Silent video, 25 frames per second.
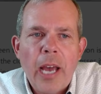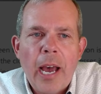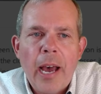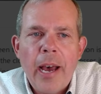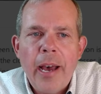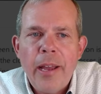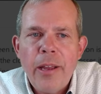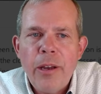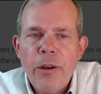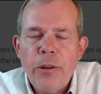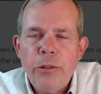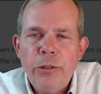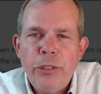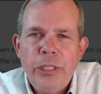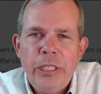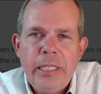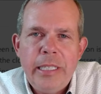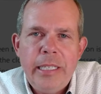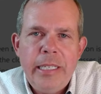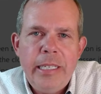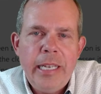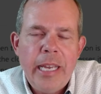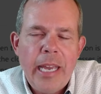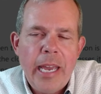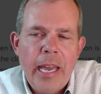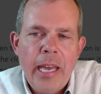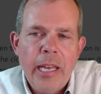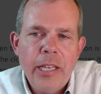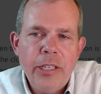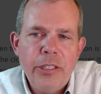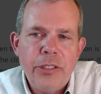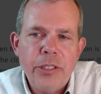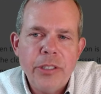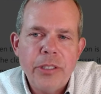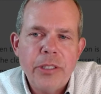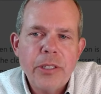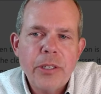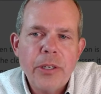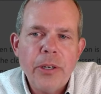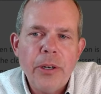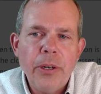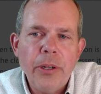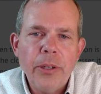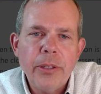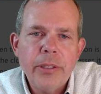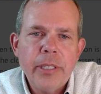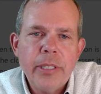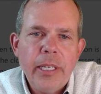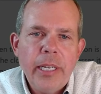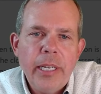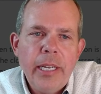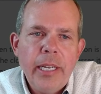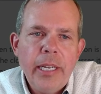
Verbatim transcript: IoT Edge it's called.